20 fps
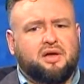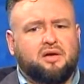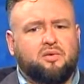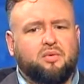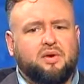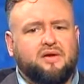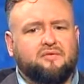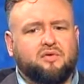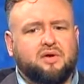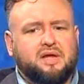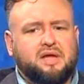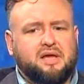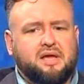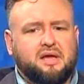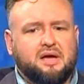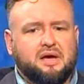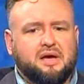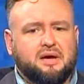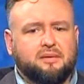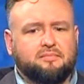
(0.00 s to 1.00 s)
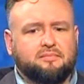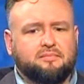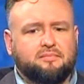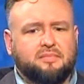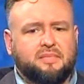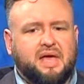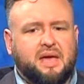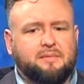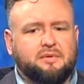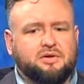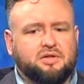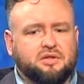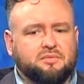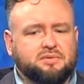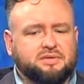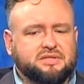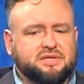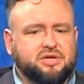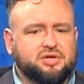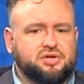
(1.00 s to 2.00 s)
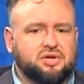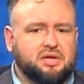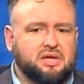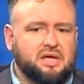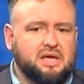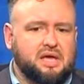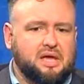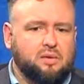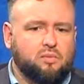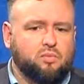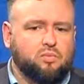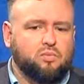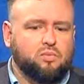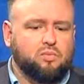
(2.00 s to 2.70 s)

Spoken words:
whenever he came into the position, he